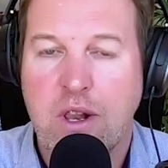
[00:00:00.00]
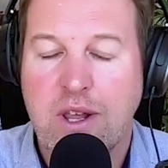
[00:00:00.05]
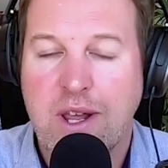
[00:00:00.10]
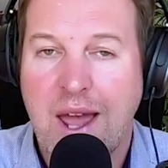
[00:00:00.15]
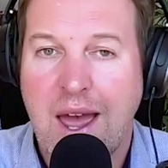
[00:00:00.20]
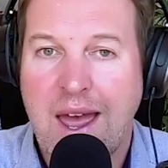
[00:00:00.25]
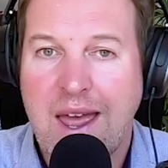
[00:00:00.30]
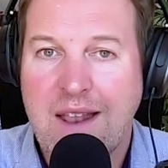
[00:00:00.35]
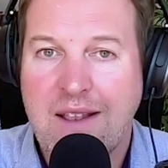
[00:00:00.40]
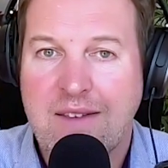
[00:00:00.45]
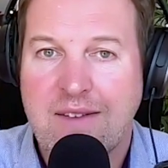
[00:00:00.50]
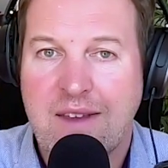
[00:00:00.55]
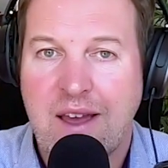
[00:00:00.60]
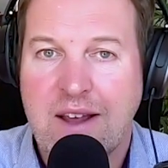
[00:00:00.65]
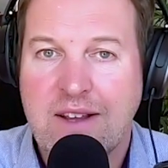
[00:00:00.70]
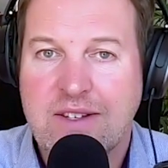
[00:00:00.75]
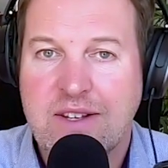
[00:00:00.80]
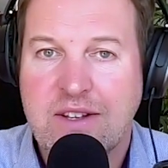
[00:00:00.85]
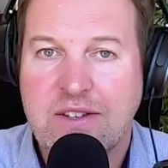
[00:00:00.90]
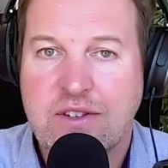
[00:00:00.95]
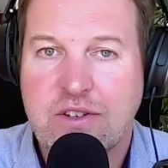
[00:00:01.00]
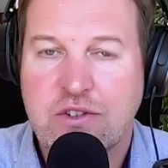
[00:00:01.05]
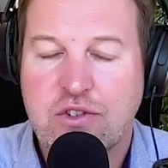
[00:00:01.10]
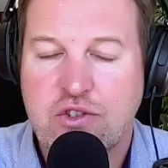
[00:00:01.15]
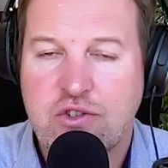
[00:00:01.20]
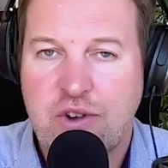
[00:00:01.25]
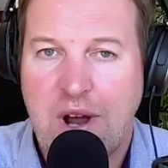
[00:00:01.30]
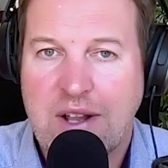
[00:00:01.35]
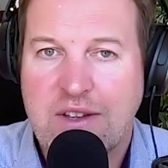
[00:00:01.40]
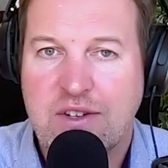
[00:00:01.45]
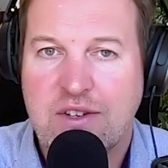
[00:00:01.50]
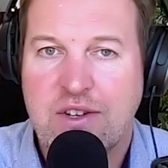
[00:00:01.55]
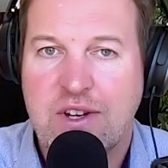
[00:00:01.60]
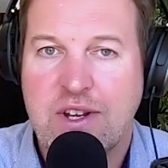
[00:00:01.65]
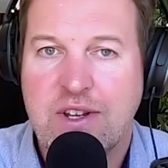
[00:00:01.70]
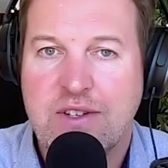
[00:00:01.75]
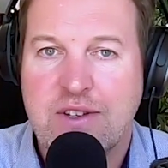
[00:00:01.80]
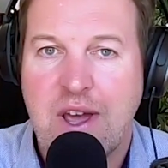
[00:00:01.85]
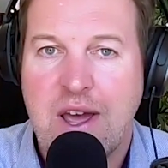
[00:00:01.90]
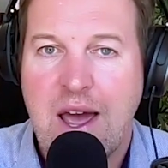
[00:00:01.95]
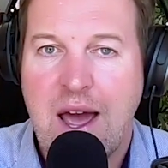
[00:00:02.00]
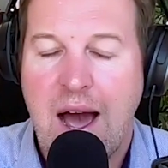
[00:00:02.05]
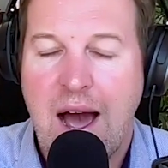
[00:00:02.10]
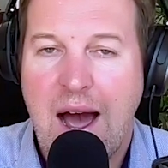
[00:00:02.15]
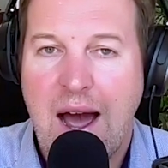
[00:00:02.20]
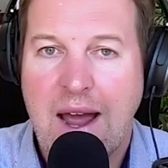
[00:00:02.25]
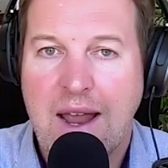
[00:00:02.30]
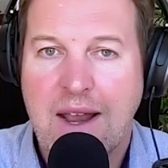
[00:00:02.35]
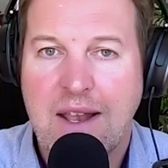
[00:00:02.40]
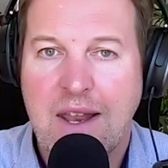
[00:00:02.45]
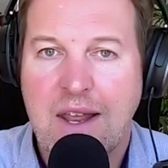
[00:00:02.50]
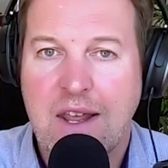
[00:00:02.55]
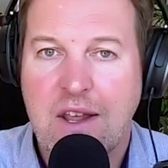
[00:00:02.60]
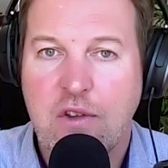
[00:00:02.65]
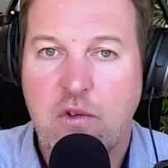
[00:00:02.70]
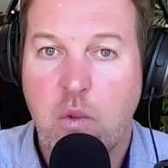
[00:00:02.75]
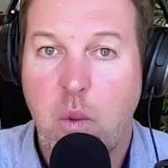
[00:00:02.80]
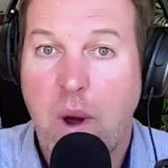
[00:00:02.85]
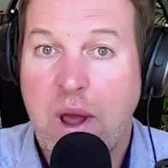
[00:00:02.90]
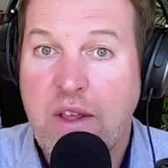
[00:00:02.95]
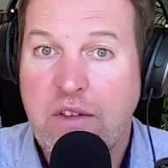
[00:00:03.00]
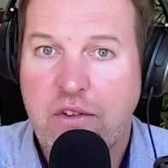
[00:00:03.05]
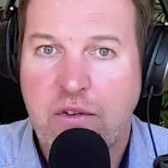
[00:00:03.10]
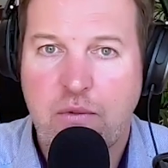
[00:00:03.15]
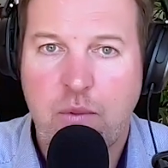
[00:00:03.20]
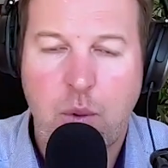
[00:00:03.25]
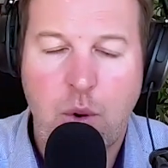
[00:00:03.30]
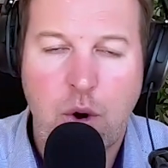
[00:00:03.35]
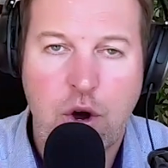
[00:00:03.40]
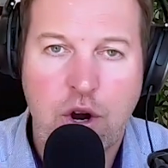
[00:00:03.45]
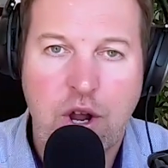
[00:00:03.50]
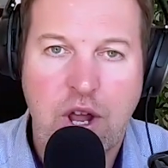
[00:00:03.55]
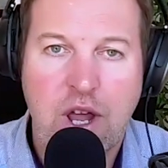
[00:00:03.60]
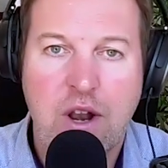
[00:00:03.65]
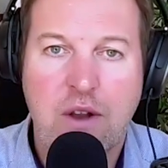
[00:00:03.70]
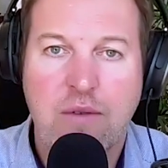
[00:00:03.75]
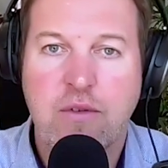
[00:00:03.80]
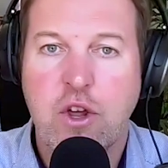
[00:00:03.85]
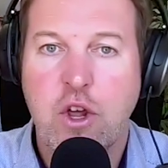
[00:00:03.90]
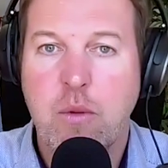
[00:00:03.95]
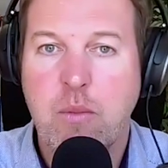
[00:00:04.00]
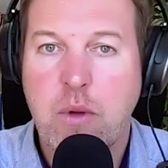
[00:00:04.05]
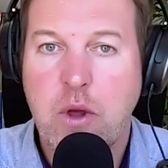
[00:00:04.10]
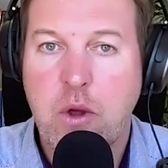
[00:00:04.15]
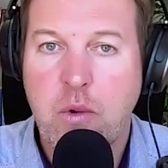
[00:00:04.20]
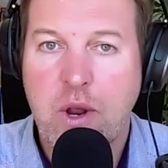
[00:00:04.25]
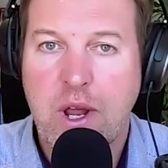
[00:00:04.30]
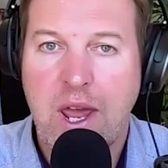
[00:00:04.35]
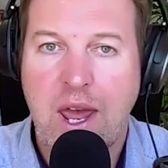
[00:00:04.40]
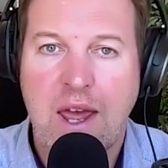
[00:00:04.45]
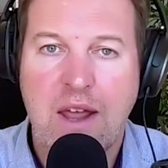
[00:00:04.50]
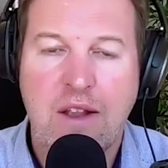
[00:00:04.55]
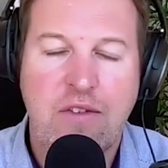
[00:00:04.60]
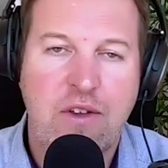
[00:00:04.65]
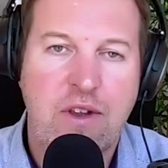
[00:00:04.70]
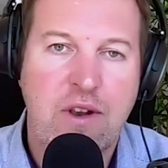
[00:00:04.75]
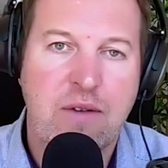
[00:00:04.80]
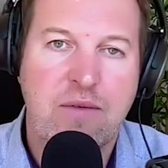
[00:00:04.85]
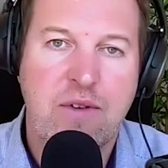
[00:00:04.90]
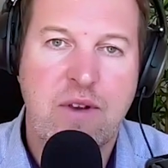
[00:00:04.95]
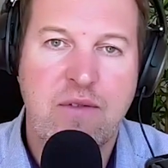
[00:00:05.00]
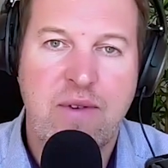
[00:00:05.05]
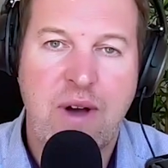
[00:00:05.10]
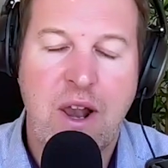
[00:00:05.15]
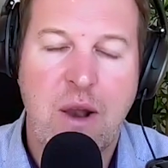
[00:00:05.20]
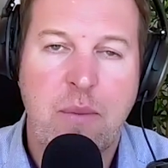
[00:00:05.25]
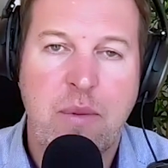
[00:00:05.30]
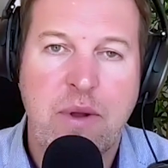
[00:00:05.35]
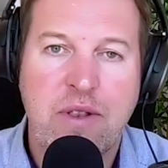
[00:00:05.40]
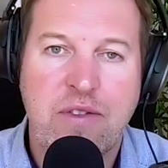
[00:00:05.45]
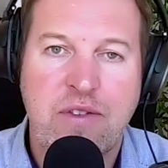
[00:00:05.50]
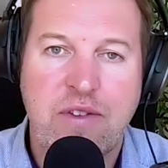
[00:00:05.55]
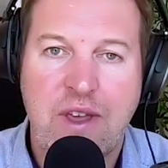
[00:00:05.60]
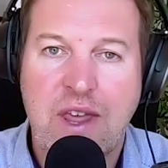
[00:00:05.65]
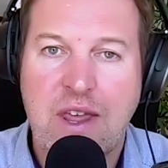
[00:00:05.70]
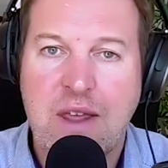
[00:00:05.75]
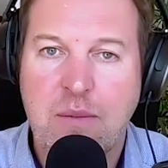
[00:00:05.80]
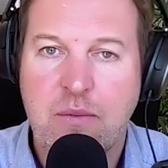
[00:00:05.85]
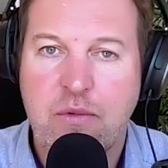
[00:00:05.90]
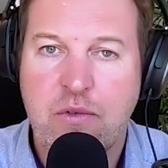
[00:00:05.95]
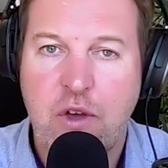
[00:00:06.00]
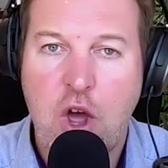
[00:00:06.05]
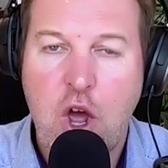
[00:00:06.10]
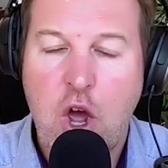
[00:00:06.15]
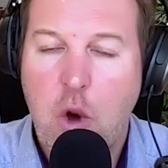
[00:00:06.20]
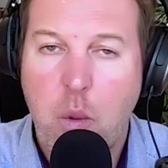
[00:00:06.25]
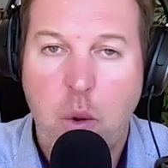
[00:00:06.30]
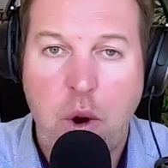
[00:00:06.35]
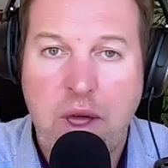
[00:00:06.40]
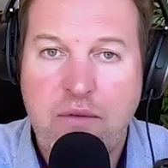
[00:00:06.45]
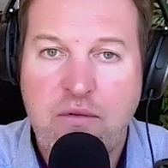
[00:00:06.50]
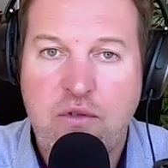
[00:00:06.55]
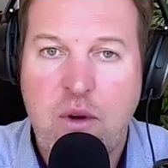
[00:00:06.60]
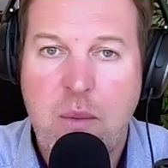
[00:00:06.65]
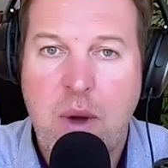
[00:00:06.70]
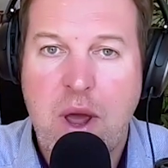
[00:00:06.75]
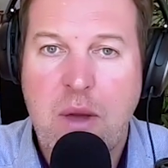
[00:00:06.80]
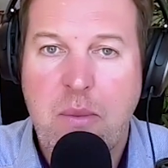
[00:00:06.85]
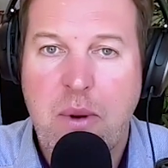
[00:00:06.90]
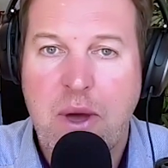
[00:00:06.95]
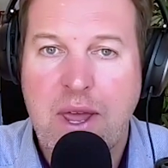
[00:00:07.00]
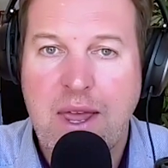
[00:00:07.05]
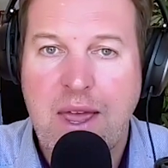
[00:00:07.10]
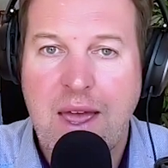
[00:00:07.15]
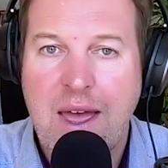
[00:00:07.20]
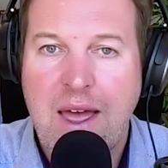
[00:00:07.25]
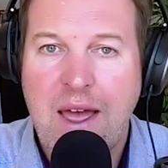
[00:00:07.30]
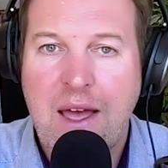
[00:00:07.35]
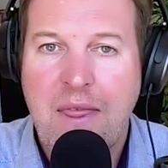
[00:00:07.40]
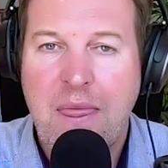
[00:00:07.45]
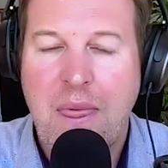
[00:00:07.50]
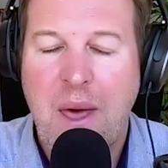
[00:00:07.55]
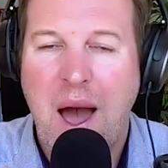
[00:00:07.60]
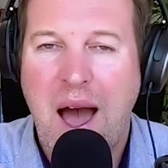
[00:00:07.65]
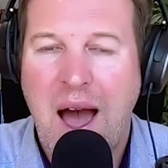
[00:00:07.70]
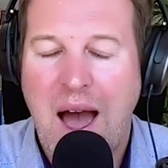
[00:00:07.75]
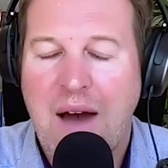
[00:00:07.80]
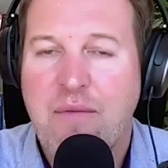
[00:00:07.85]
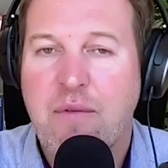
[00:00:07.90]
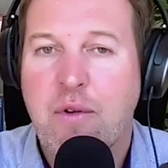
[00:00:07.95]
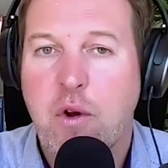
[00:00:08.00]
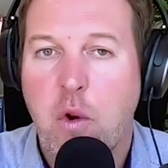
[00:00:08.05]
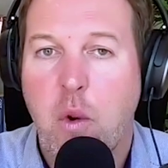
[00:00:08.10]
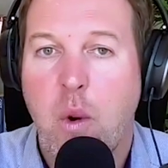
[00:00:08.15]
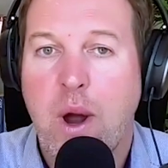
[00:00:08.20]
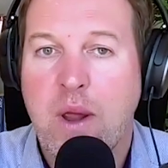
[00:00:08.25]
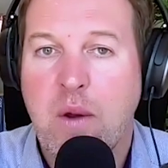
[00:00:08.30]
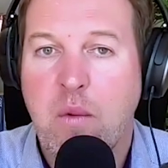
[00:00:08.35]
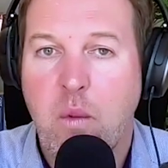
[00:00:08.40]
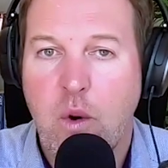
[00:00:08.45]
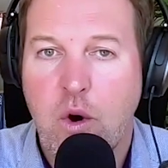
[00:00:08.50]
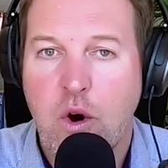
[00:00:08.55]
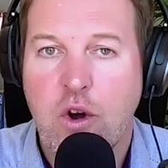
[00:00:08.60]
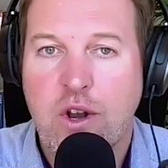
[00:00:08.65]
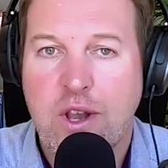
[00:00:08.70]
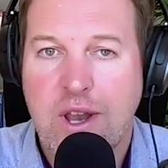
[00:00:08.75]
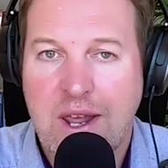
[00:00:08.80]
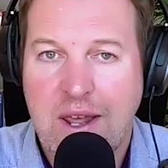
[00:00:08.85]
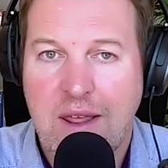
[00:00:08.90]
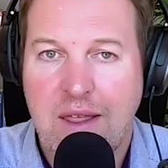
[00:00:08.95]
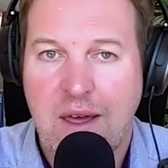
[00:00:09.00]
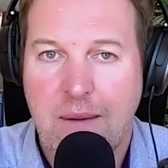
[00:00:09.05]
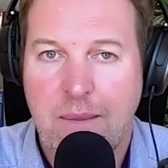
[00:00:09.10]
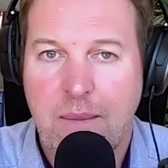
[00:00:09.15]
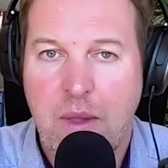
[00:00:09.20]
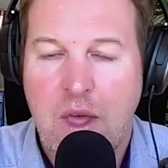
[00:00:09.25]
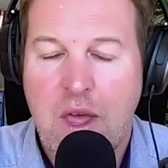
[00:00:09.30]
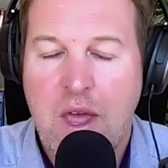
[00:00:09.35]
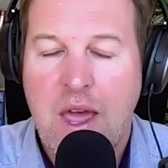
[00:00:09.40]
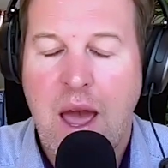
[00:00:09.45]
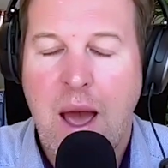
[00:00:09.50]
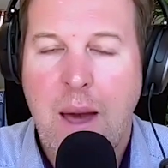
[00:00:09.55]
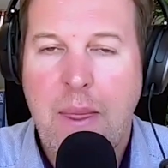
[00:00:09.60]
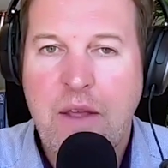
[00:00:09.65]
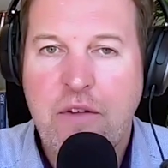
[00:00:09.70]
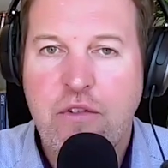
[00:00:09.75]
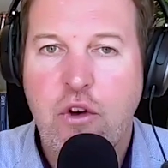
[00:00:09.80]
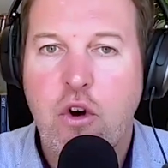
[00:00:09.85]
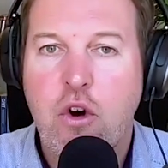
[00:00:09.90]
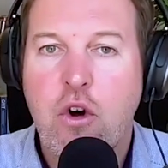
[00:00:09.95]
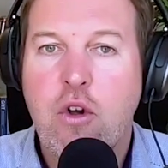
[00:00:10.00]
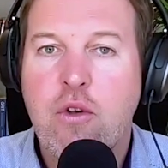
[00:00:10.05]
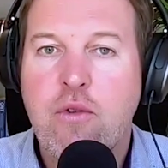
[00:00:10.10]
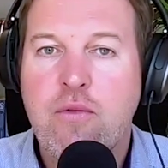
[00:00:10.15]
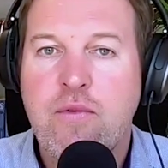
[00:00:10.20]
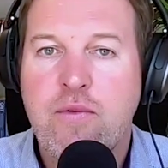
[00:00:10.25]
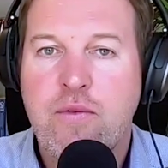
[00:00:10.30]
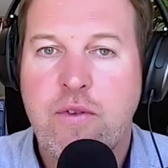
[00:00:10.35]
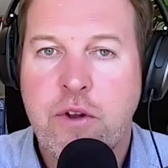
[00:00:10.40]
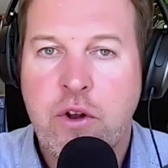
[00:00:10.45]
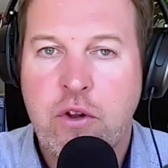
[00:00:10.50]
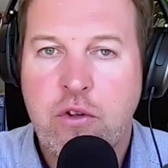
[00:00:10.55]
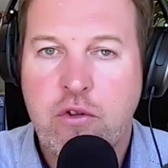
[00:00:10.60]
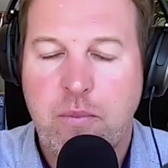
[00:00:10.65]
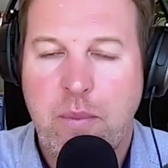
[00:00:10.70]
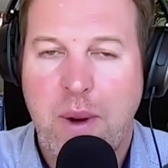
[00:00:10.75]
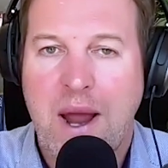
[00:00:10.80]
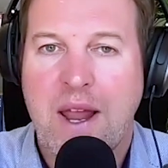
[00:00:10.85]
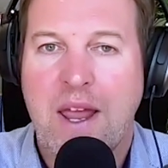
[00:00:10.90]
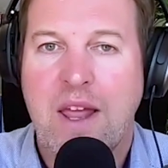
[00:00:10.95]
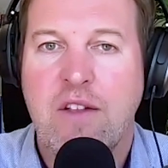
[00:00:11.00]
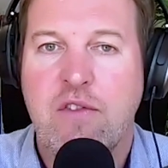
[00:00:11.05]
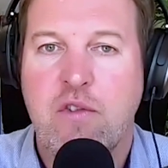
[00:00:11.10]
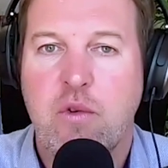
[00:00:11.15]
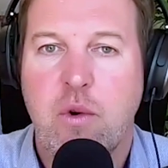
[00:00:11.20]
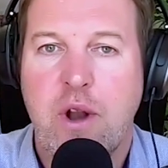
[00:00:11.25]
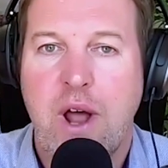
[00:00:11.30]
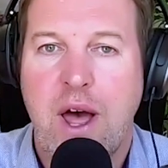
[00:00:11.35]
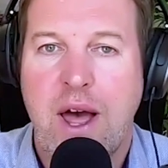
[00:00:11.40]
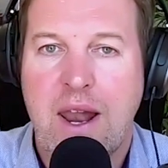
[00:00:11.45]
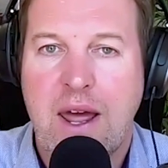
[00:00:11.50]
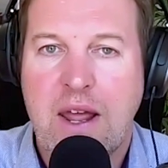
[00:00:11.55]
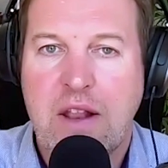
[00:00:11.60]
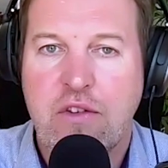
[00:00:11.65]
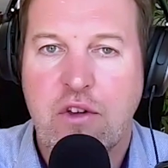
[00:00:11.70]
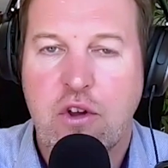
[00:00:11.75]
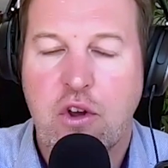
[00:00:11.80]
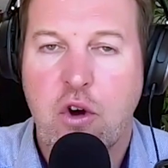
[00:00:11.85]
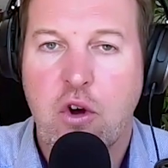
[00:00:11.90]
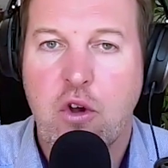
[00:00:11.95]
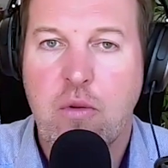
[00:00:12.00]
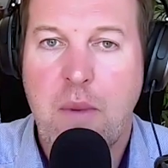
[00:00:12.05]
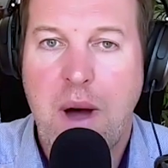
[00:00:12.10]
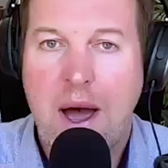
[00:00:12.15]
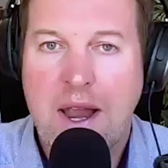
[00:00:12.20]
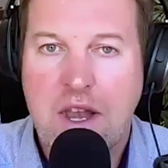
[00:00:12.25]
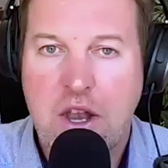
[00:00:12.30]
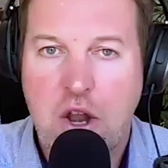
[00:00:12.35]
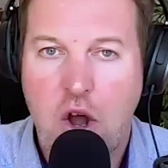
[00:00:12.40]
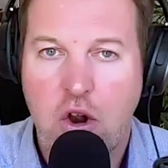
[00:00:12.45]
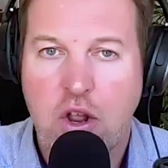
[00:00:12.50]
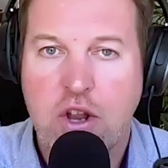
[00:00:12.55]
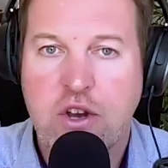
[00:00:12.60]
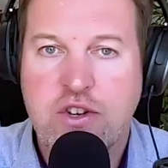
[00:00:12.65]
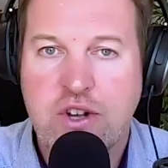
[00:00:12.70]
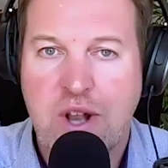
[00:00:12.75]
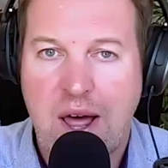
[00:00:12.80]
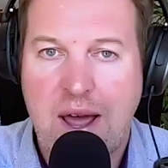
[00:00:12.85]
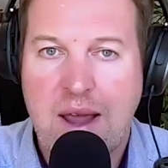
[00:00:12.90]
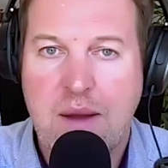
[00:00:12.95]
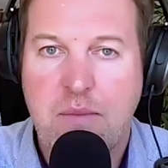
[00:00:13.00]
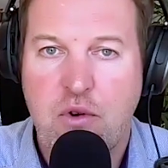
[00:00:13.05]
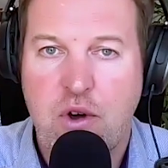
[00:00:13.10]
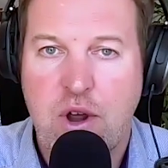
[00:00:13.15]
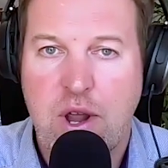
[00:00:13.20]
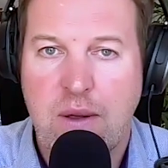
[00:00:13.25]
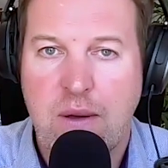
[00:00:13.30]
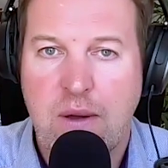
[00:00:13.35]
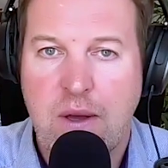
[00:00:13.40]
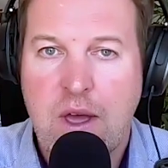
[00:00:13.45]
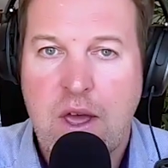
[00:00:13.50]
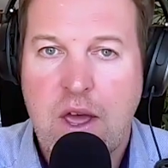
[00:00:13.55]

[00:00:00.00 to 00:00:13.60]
You get insights into strategies, ideas, ways of working, of communicating, of developing teams, whatever it may be, that haven't quite worked either. And this all funnels back into what I like to call my knowledge library.